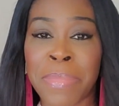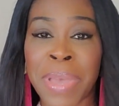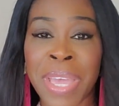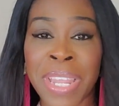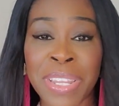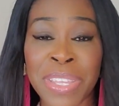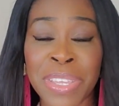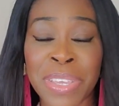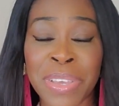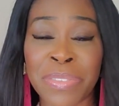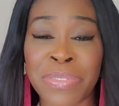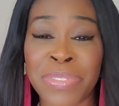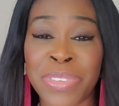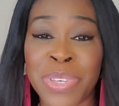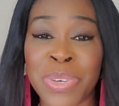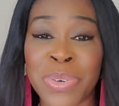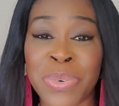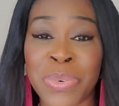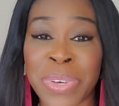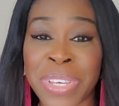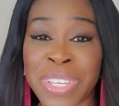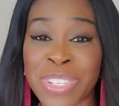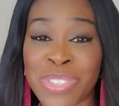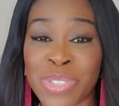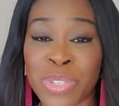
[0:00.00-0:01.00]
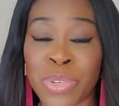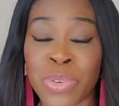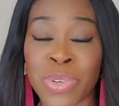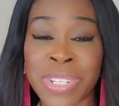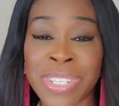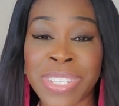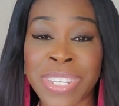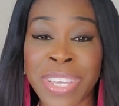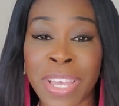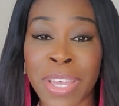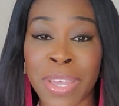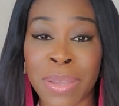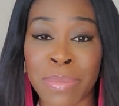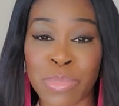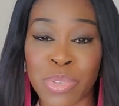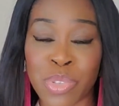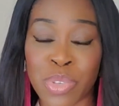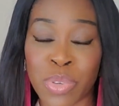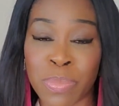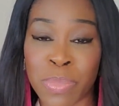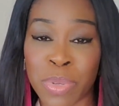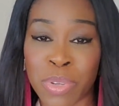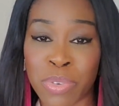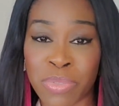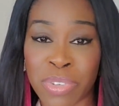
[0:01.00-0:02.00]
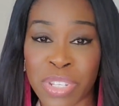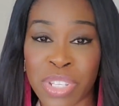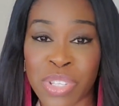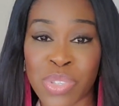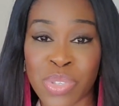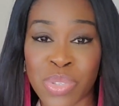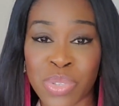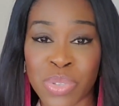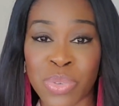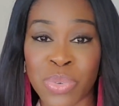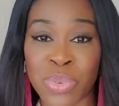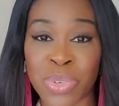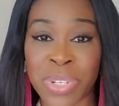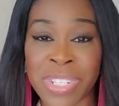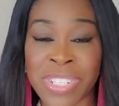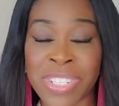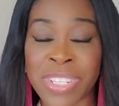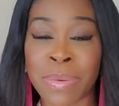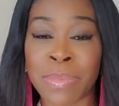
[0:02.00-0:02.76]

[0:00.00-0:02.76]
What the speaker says: Many of you, it's your time to be restored.